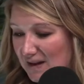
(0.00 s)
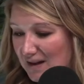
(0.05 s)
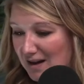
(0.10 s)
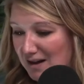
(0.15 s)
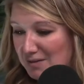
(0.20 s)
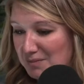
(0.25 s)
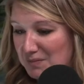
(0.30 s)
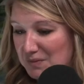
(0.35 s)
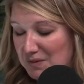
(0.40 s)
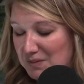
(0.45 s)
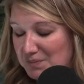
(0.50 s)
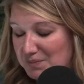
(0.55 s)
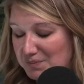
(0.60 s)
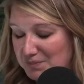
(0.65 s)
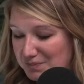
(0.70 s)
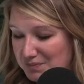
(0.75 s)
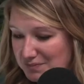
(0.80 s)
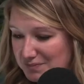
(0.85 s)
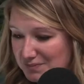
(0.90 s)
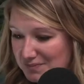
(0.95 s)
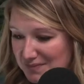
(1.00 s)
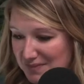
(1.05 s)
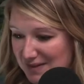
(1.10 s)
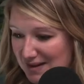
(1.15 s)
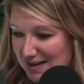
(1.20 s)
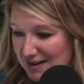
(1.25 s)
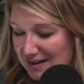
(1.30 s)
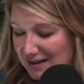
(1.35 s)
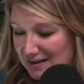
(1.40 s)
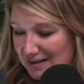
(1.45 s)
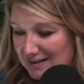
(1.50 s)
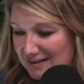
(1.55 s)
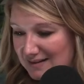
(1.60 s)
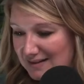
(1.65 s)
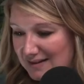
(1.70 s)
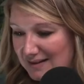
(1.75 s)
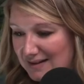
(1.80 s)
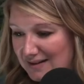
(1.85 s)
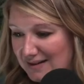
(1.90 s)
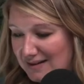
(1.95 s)
um
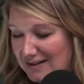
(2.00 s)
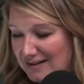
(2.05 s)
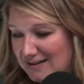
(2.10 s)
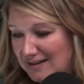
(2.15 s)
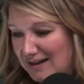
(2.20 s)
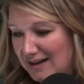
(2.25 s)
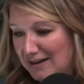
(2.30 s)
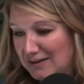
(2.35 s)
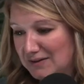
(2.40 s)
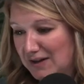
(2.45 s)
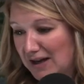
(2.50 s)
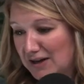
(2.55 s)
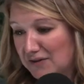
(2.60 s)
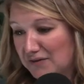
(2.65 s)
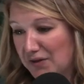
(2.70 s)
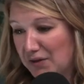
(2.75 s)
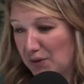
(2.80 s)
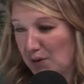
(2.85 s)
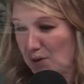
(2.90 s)
uh, a lot of